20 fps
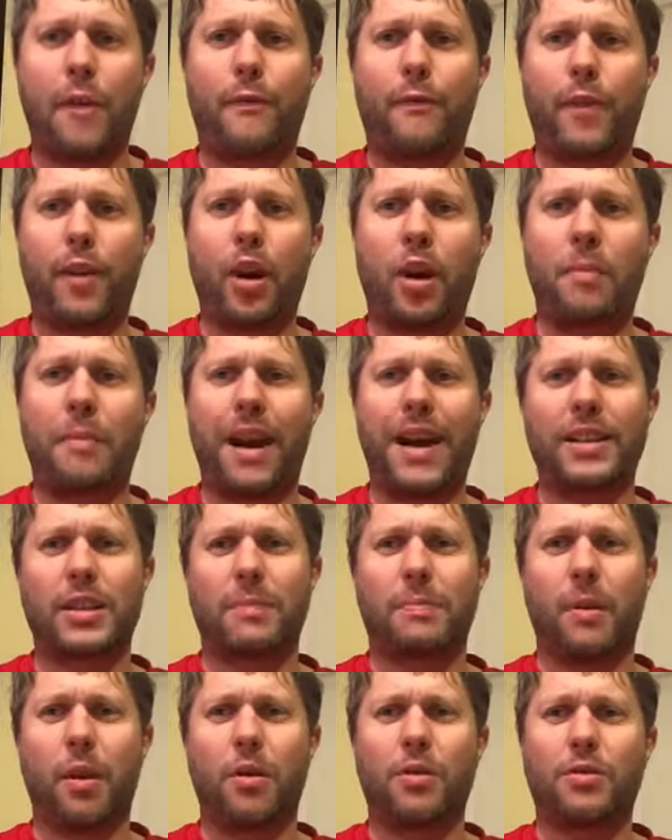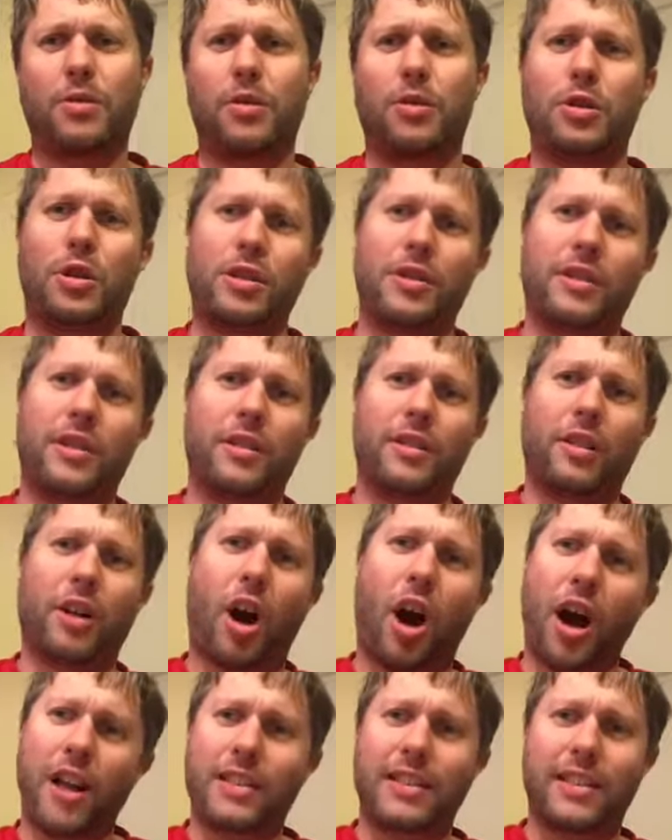film as opposed to just the
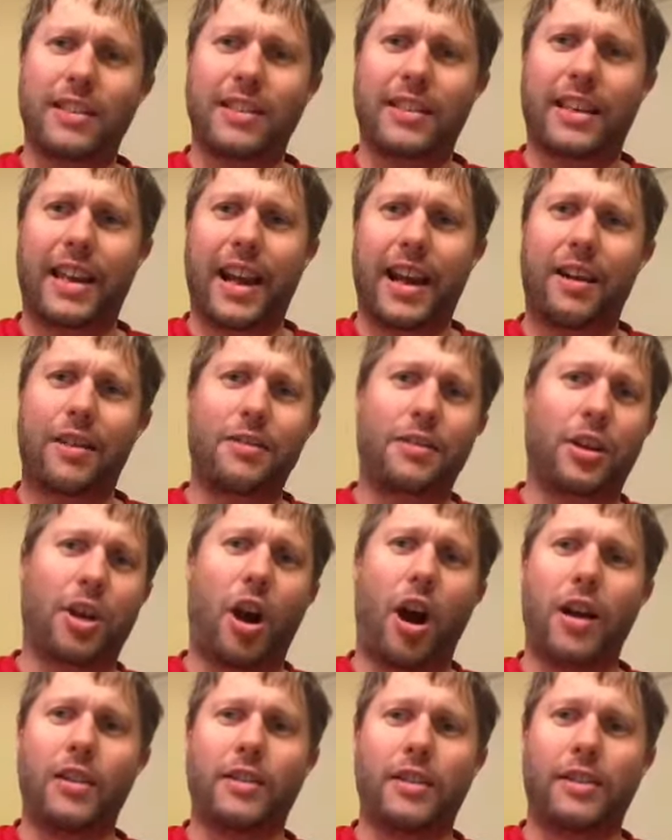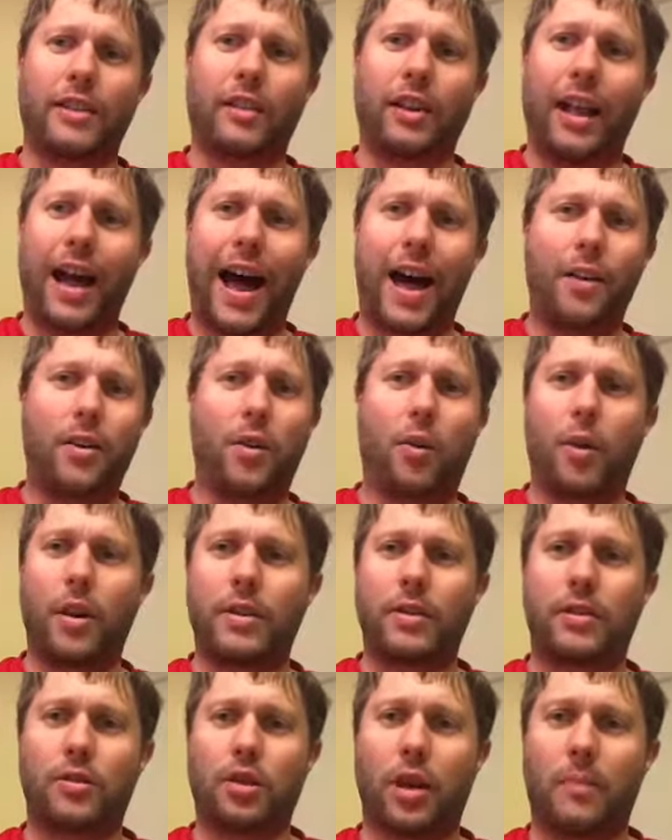constant scares, the constant loud
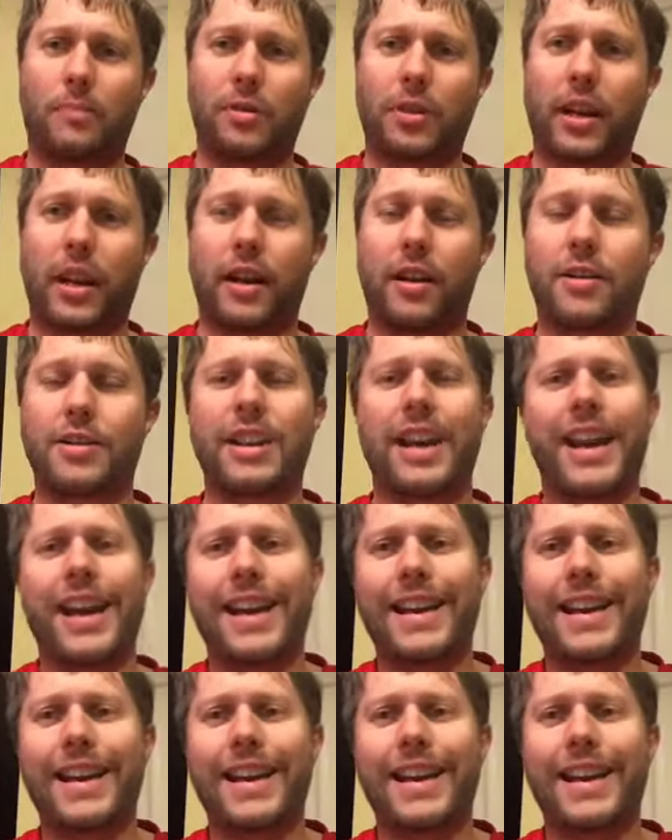noise, the jump scares.